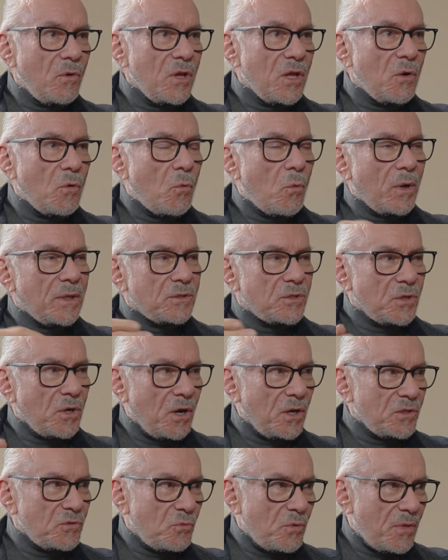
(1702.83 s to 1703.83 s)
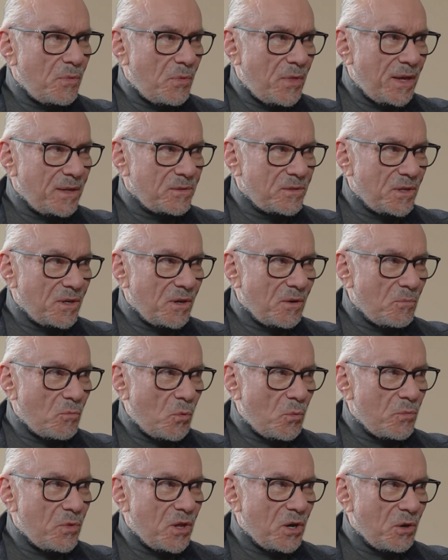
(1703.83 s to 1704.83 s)
one starts with things that
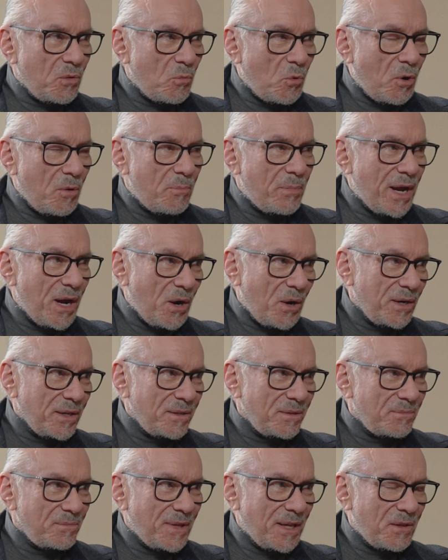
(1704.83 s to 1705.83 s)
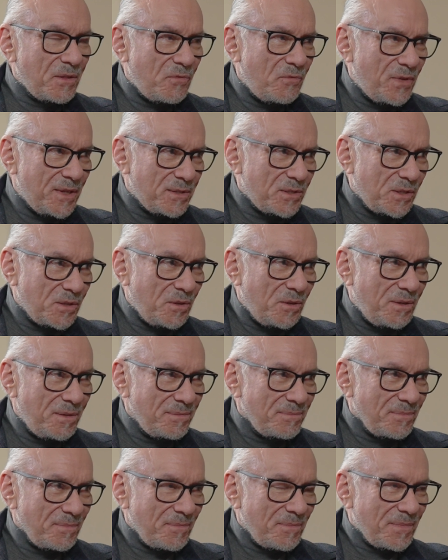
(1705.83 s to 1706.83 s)
are more apparent, like physical.